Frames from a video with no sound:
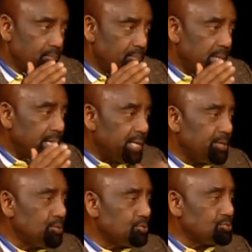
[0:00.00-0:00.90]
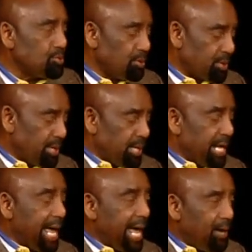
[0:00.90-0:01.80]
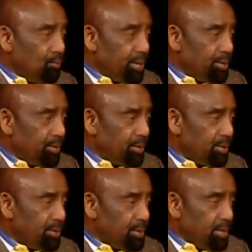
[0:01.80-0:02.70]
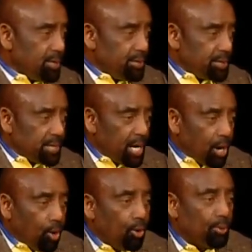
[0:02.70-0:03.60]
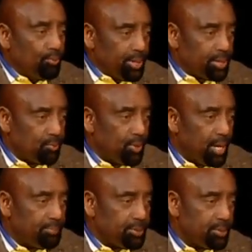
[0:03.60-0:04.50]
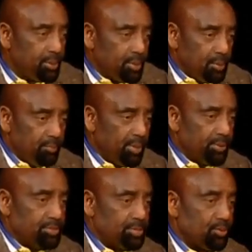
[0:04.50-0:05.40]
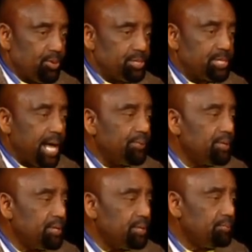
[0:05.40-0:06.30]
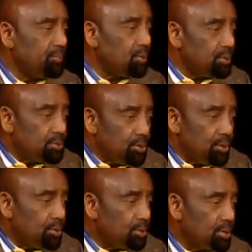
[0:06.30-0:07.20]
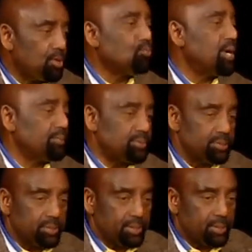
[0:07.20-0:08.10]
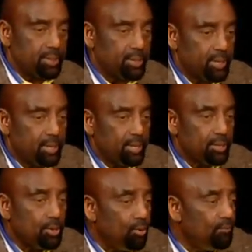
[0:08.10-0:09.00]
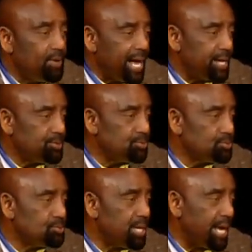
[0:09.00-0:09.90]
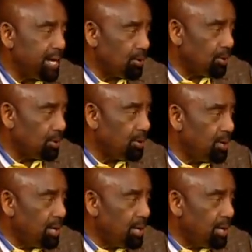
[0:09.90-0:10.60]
millennials are kind of halfway there. They're not all the way corrupt, but the generation after them, corrupt. No values at all.